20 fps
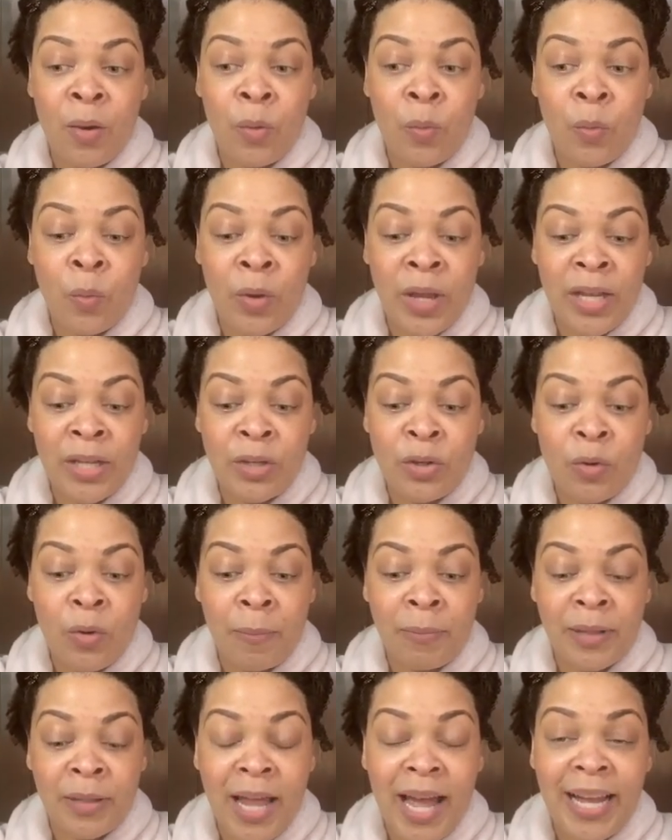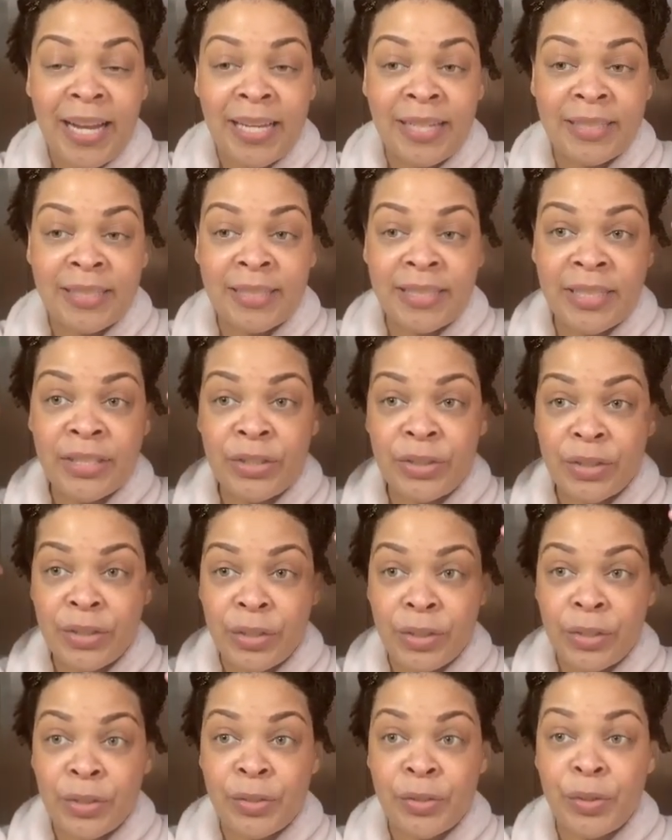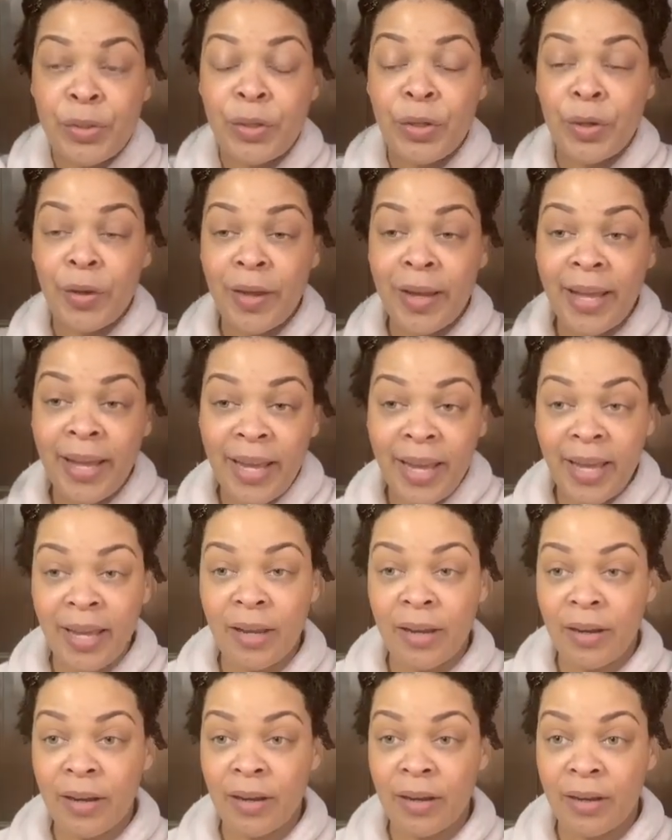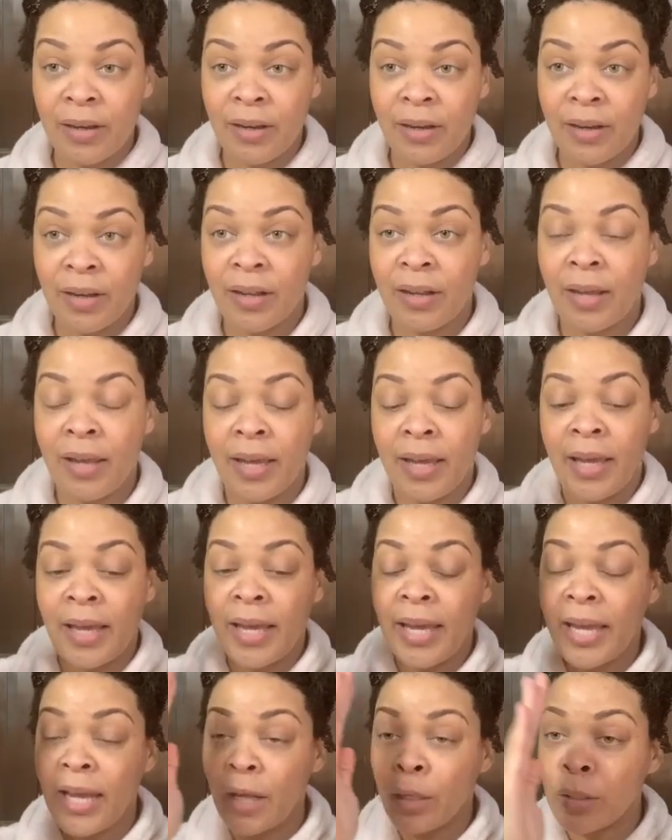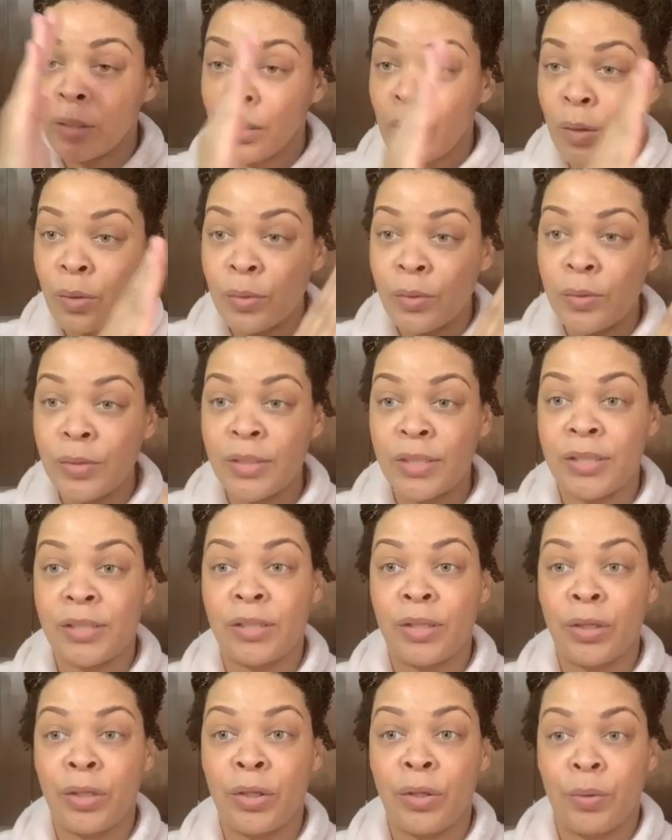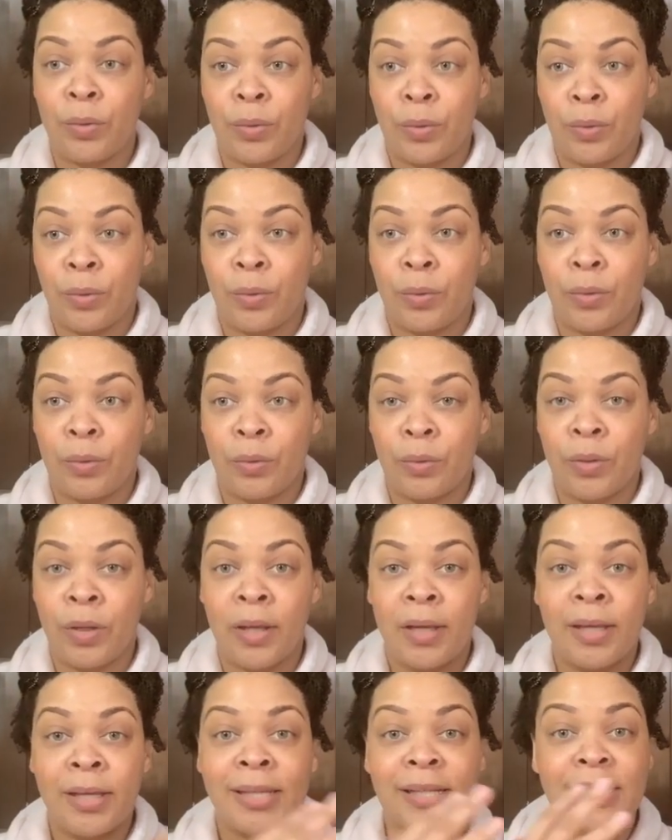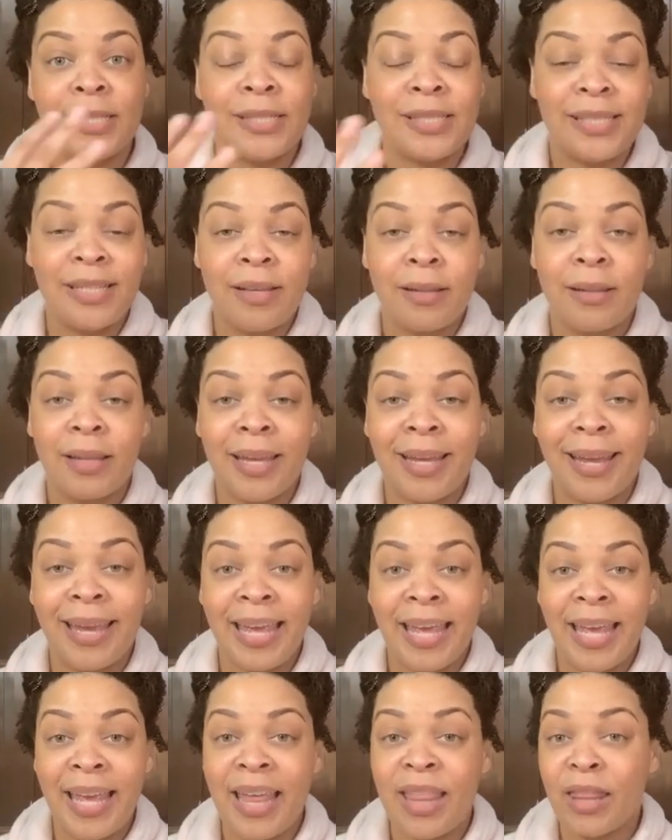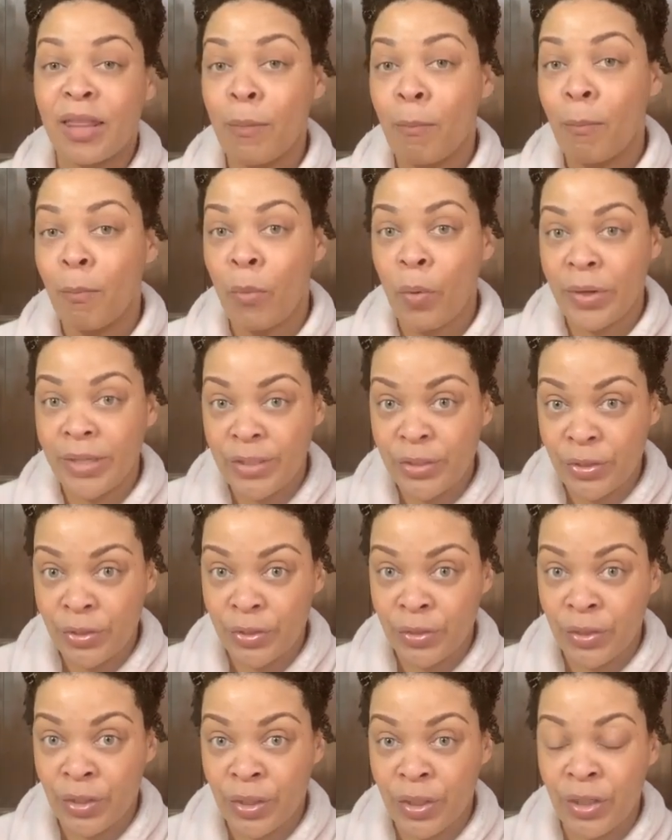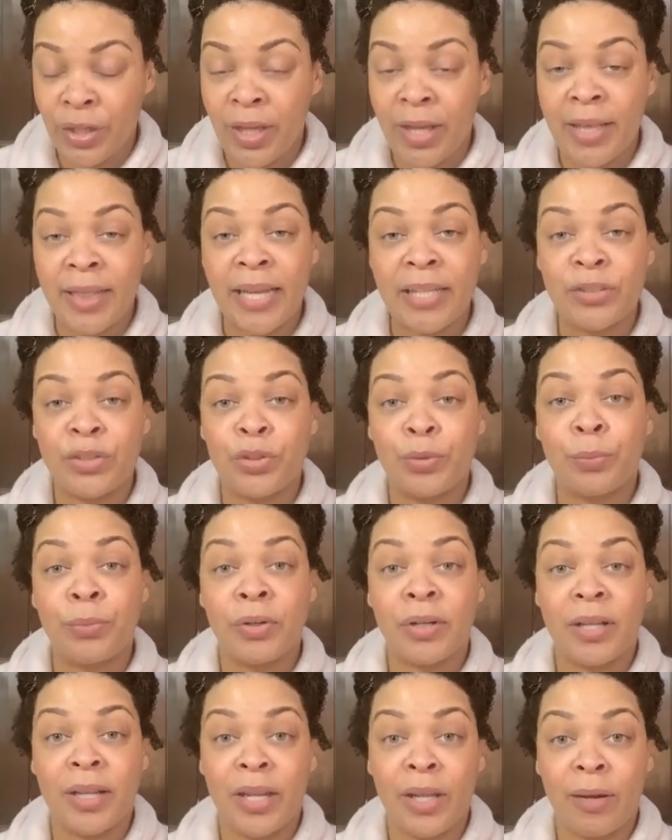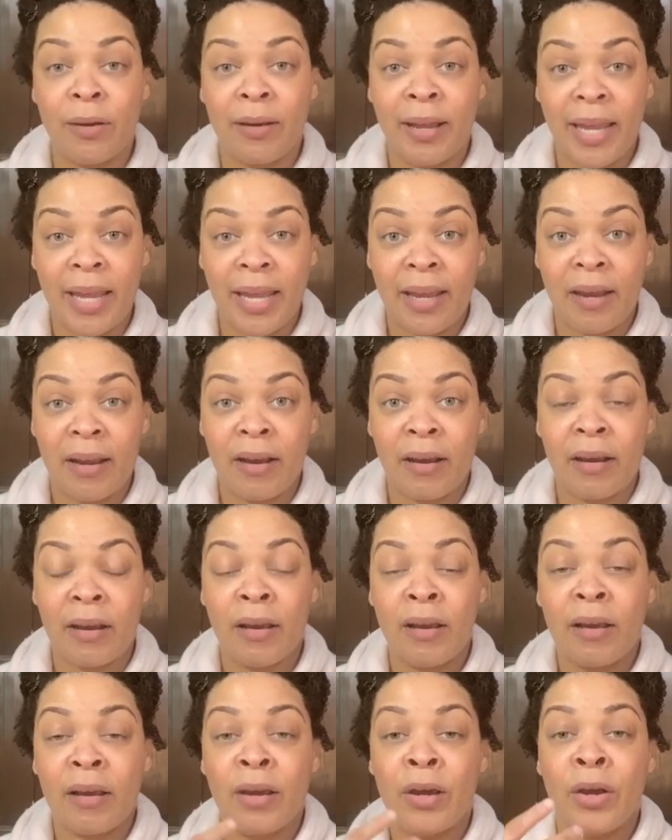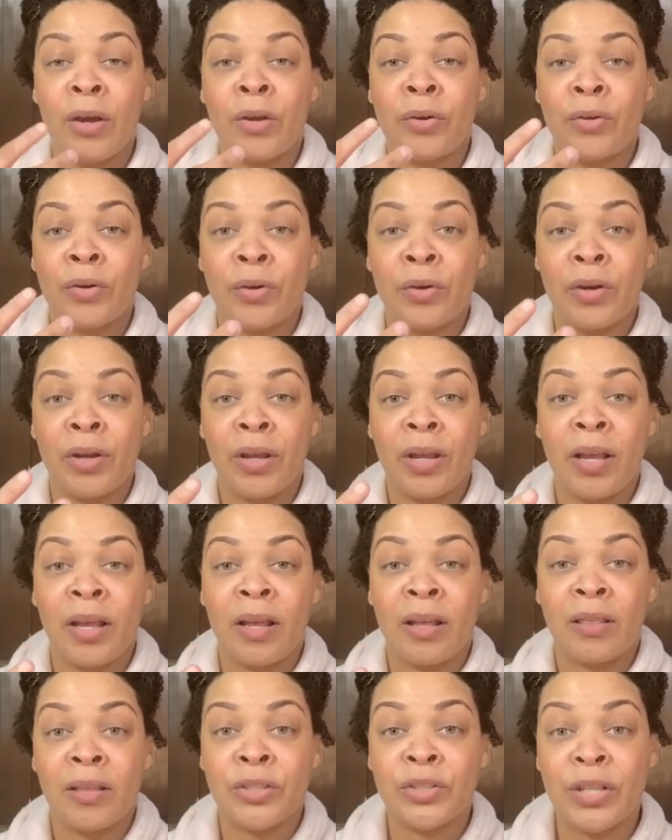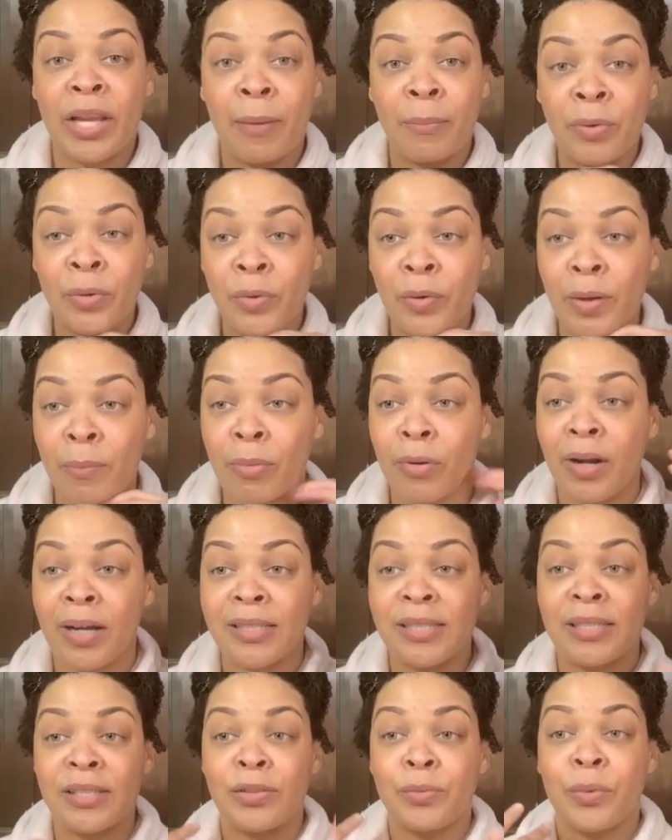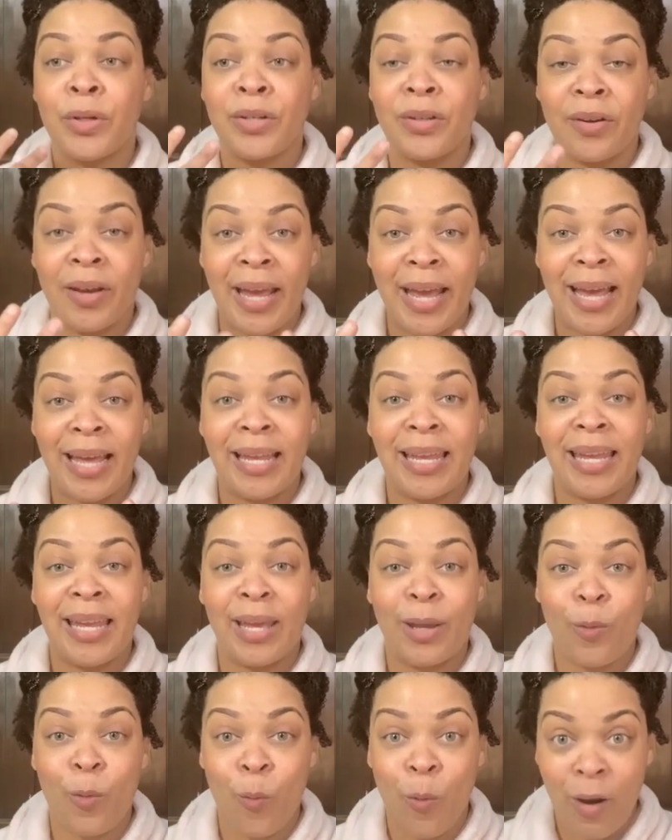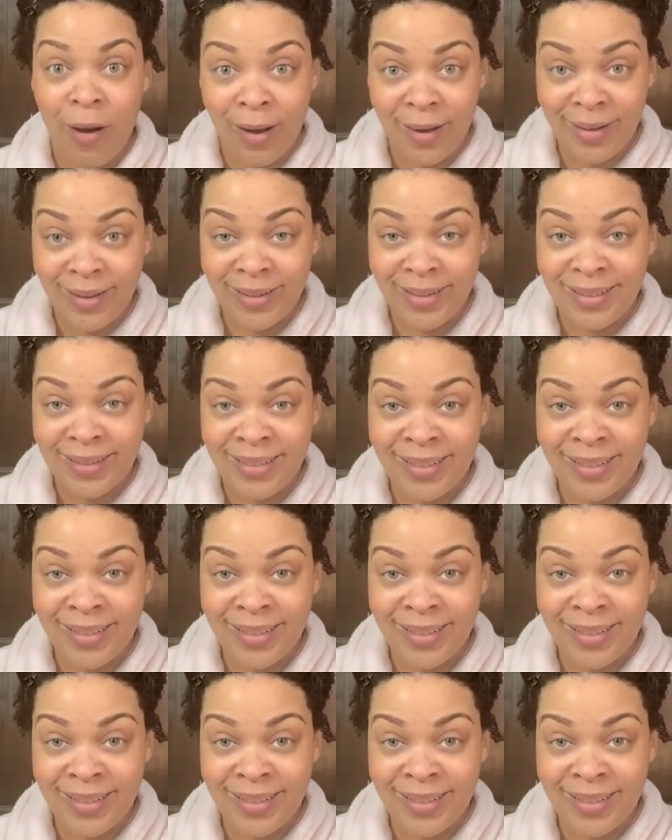when you apply conditioner to your hair, it closes the cuticle, sealing in the moisture that you put in your hair during the shampooing process when you're adding in water,